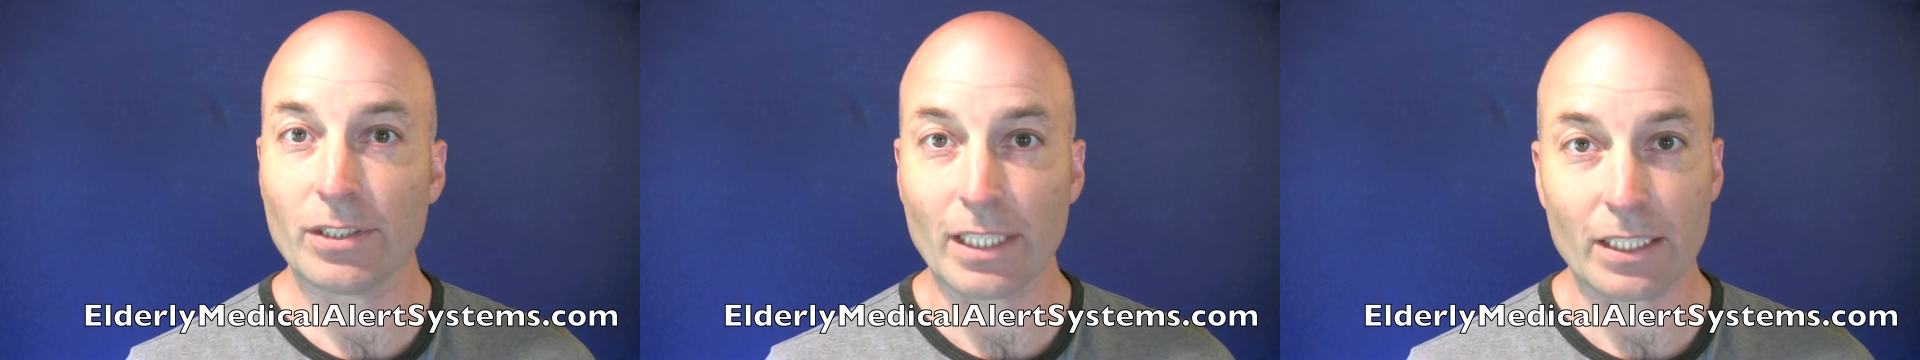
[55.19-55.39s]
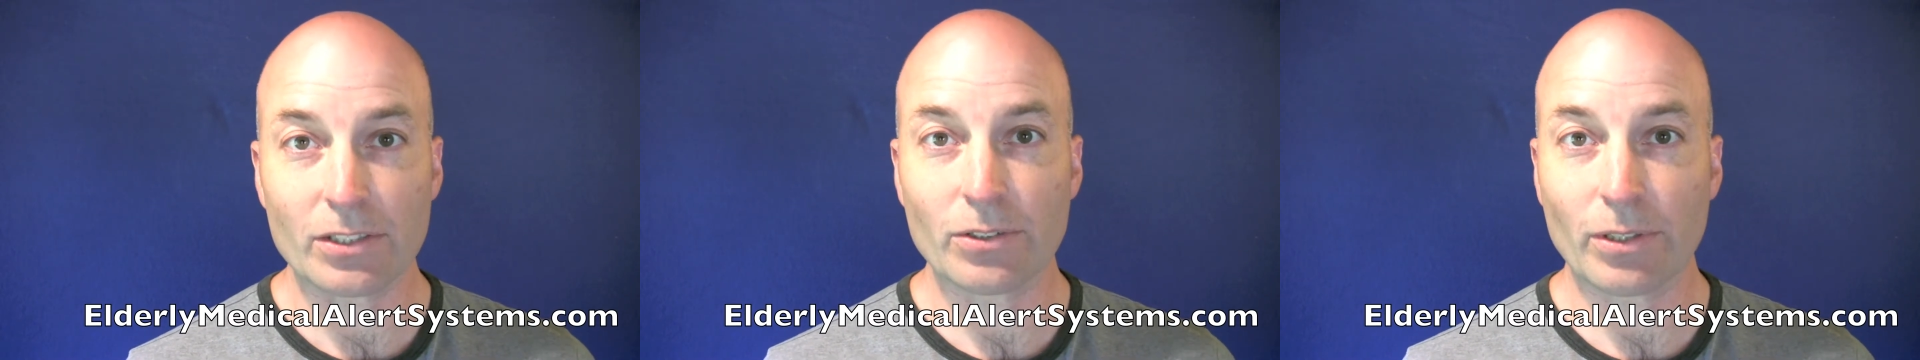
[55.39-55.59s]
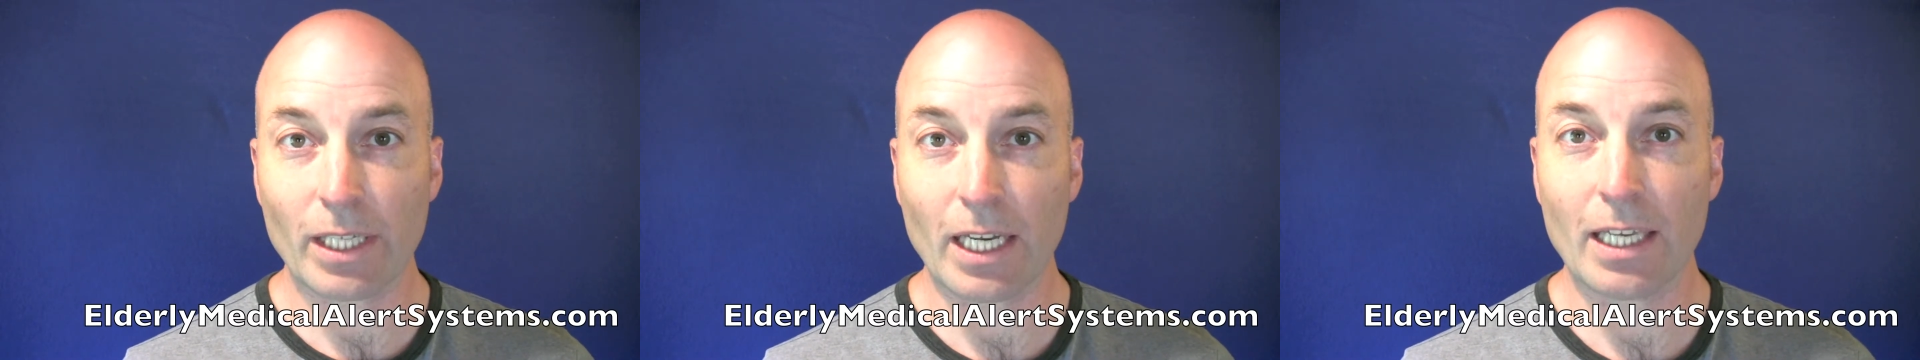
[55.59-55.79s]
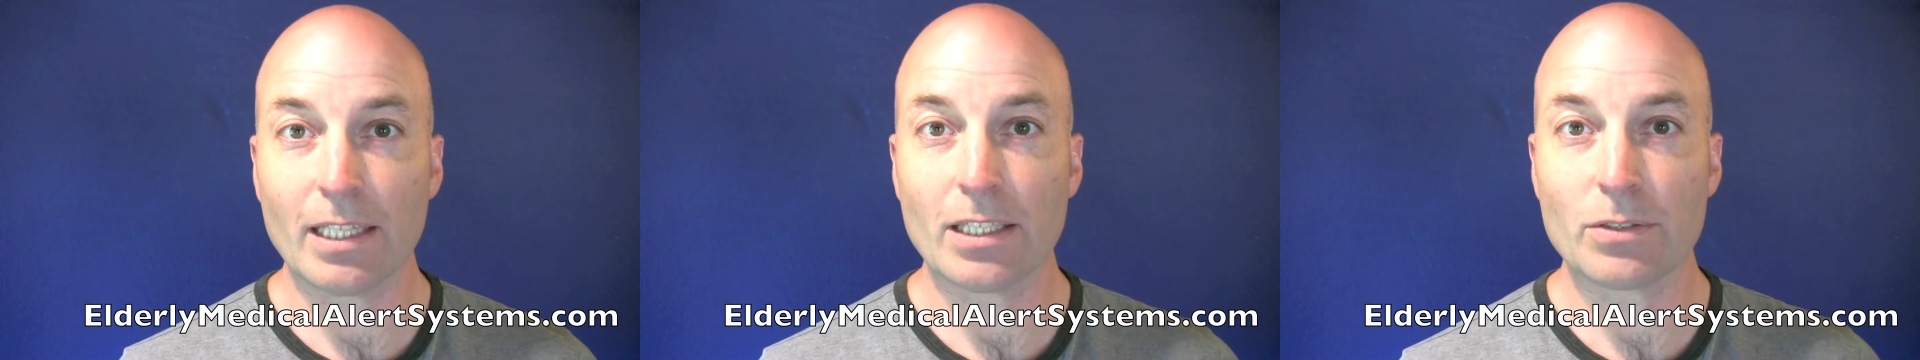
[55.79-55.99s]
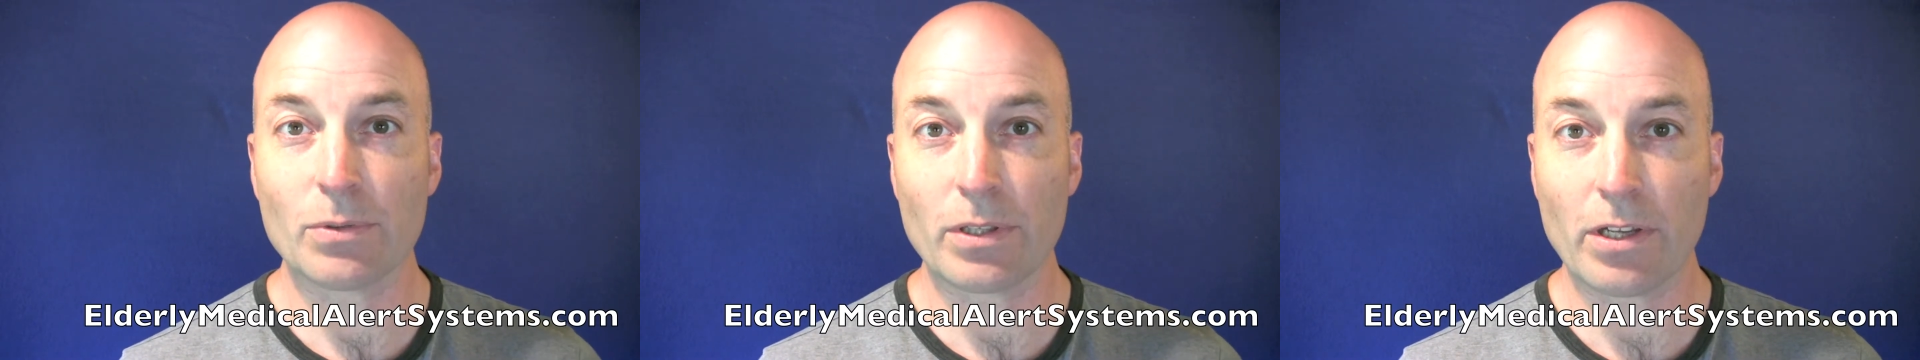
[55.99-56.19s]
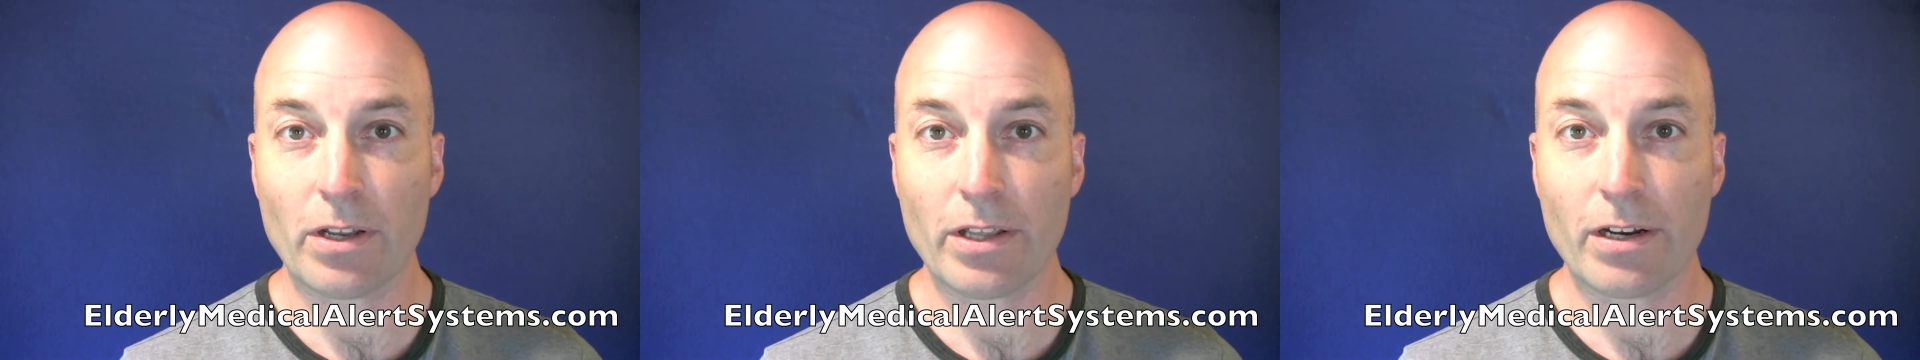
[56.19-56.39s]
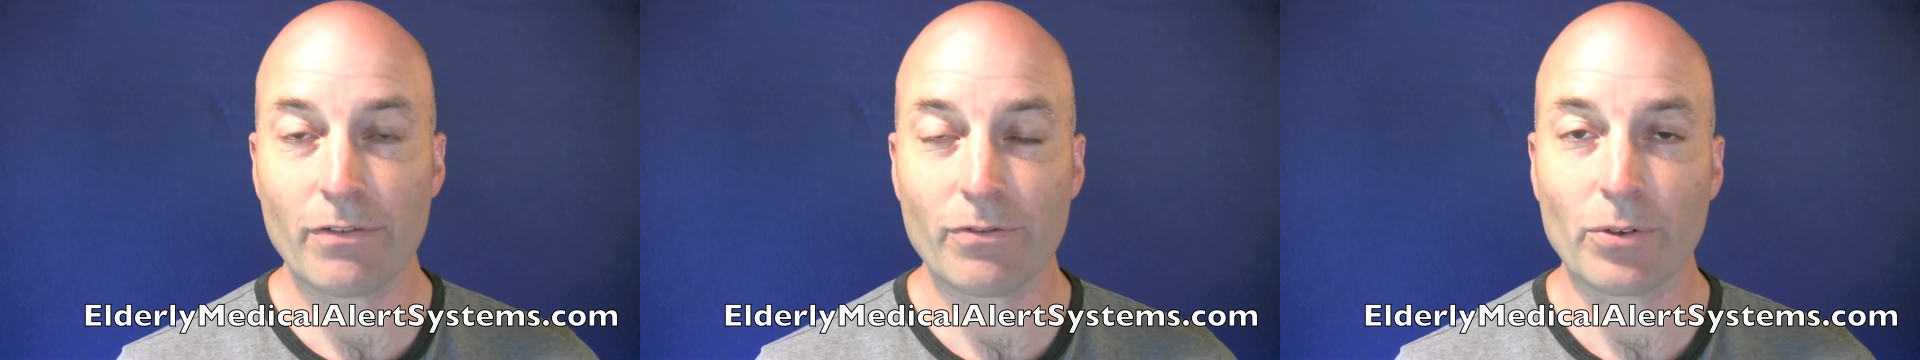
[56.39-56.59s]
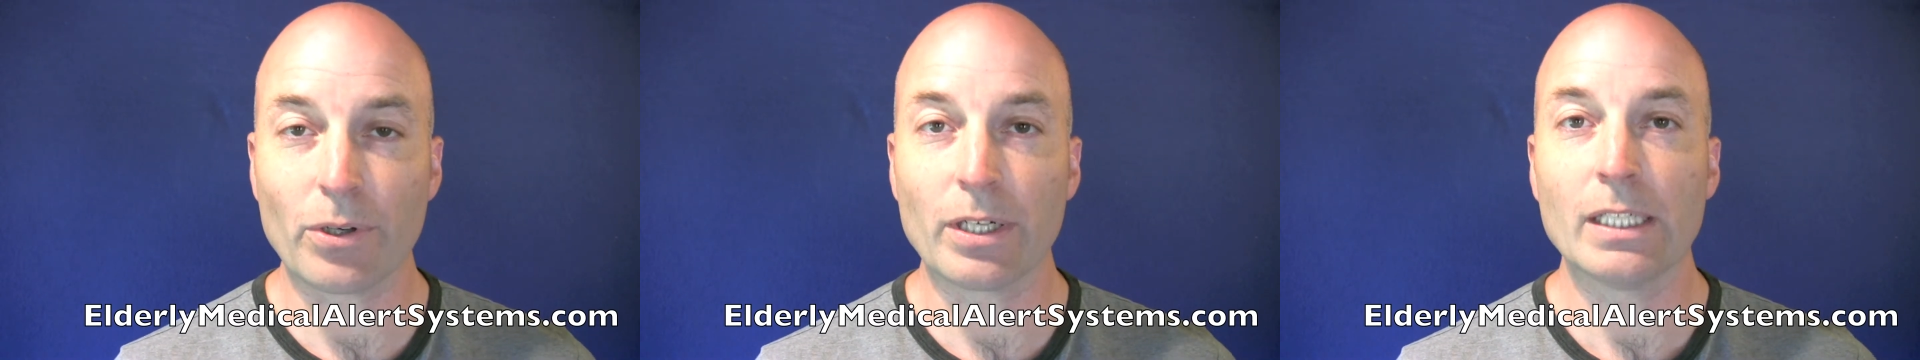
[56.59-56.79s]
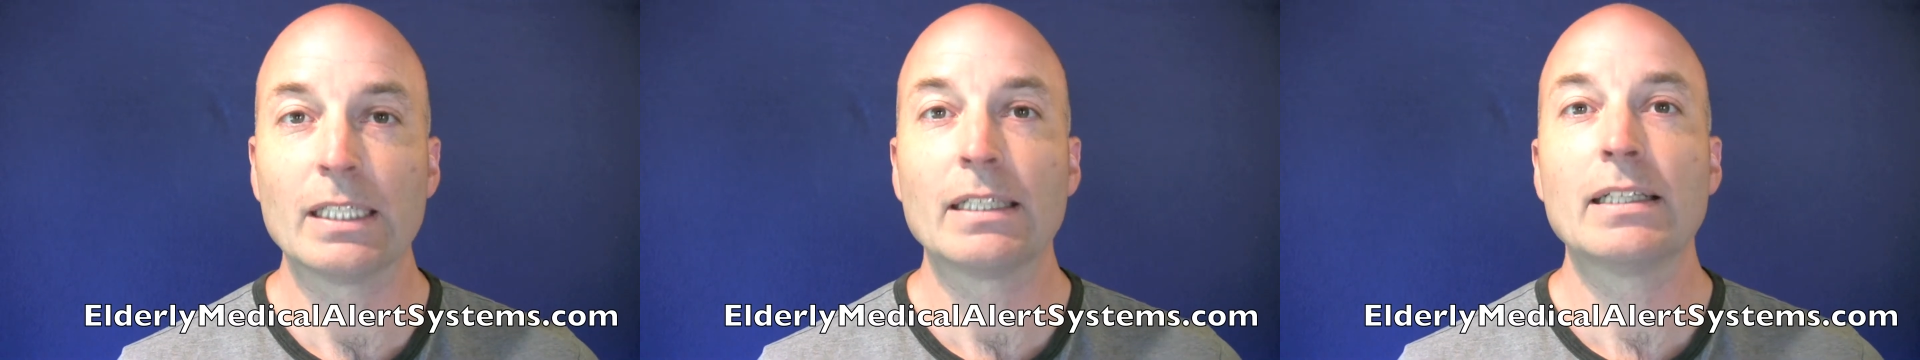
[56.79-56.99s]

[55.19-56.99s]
That's okay, that's what they're there for.